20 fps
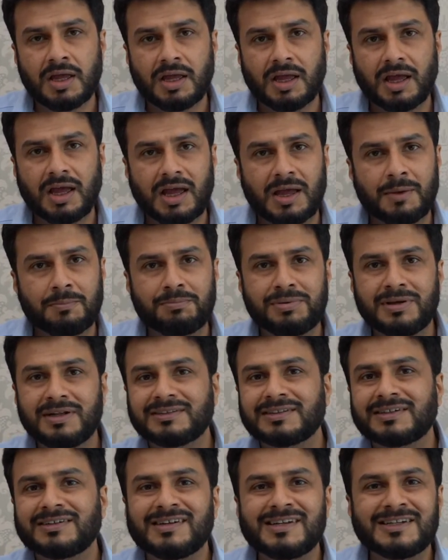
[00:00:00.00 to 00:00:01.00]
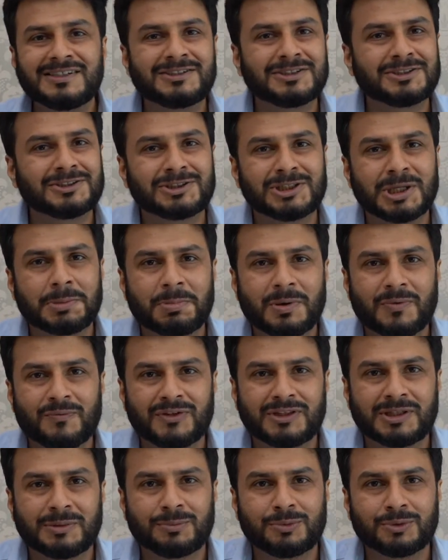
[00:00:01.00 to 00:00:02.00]
build a relationship
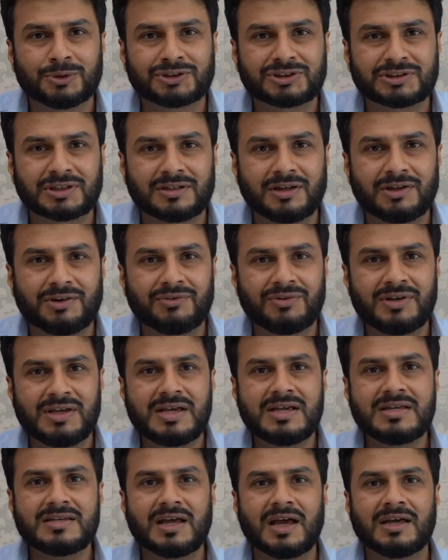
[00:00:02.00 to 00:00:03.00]
with the books that I read